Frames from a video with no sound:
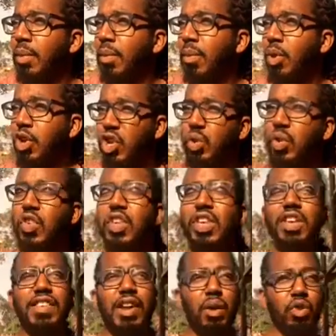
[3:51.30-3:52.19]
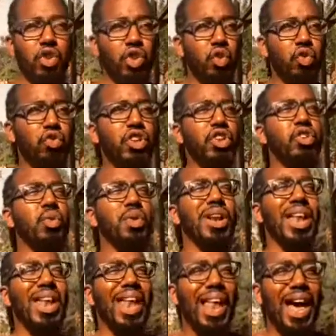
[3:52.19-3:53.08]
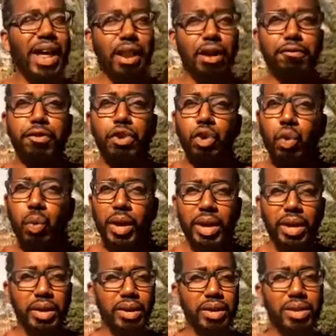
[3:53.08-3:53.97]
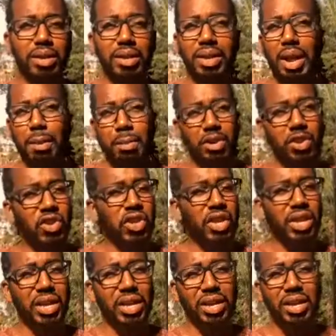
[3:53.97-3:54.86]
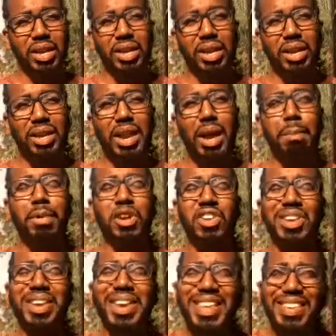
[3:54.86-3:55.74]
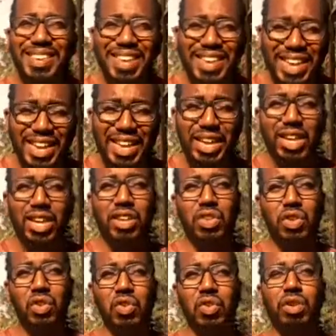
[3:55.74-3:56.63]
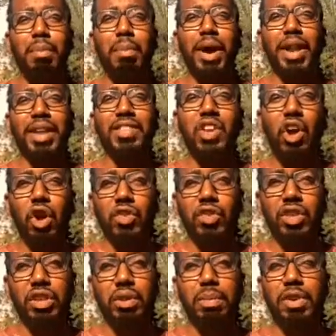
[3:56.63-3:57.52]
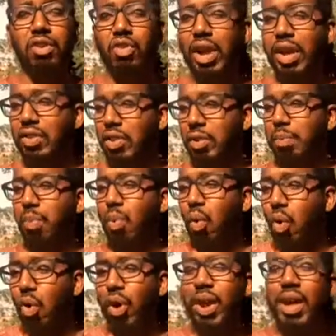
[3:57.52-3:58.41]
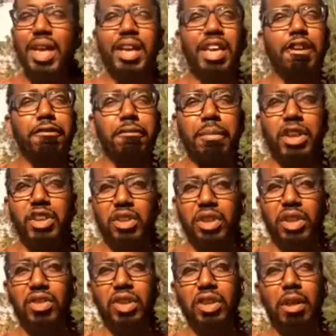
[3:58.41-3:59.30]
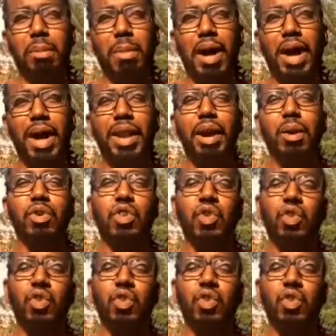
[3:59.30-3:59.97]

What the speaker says: What you'll see is our children doing a lot of doing, not much sitting, not much listening to somebody talk to them and trying to pour information into their mind. Our